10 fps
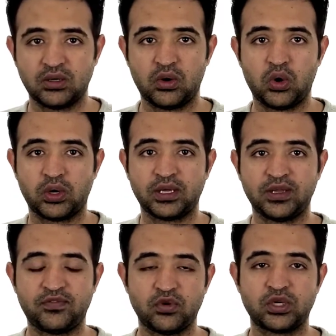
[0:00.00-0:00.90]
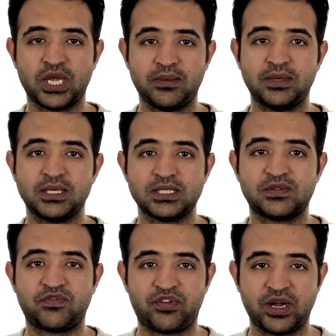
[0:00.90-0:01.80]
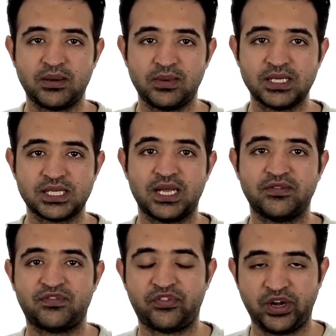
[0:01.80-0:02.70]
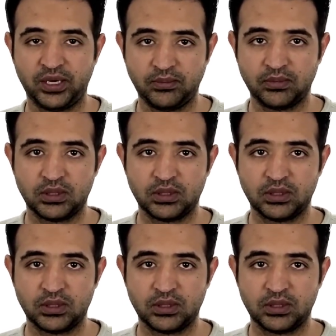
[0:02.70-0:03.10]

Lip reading: or if your cabinet is frameless and framed.